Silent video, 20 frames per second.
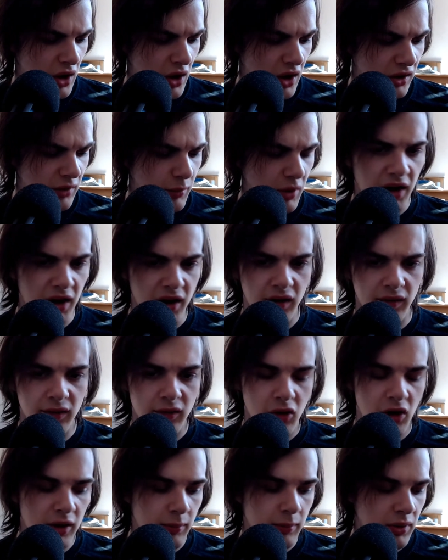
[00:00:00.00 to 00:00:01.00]
I had to buy like a
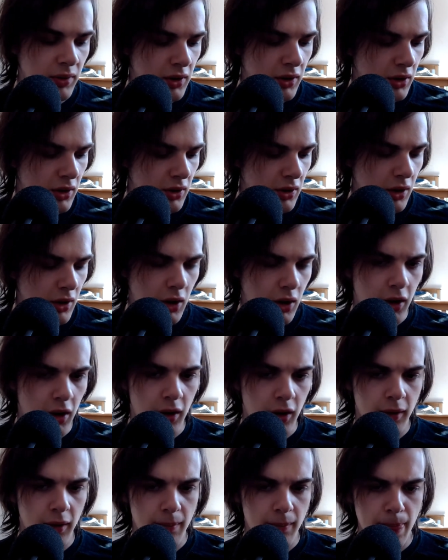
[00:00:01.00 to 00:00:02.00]
Skype
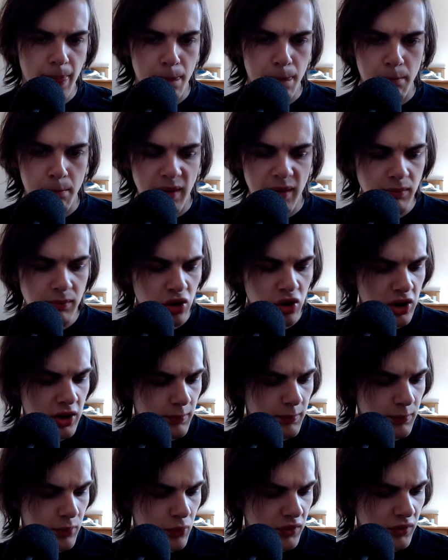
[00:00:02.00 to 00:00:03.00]

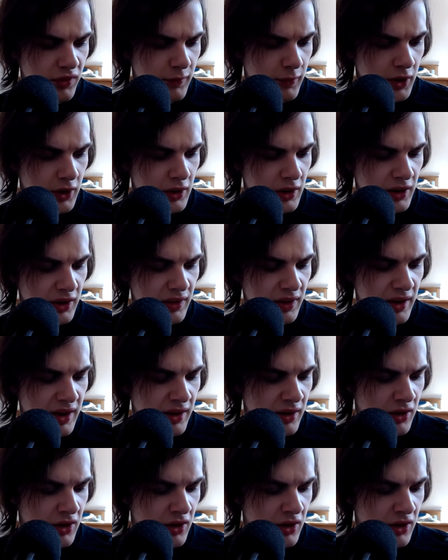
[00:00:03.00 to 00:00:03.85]
membership or something like that.